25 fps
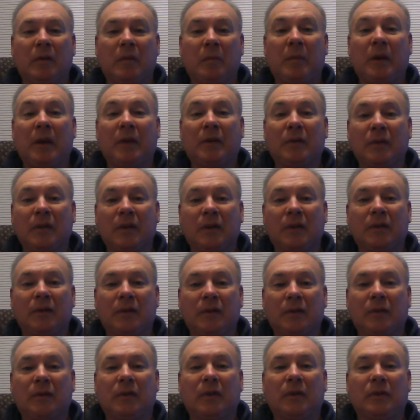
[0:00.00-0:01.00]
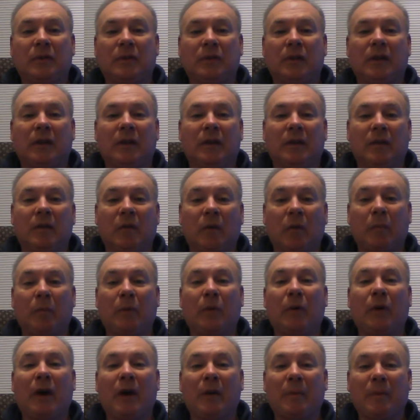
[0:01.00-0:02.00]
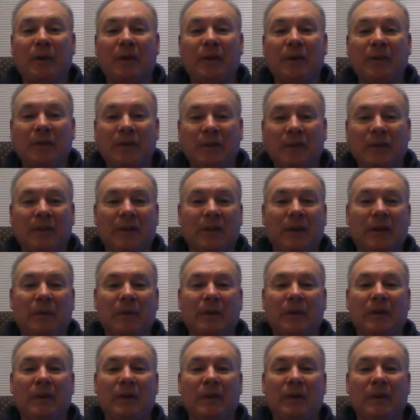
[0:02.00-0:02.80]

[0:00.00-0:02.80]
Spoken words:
metrics associated, or parameters, right?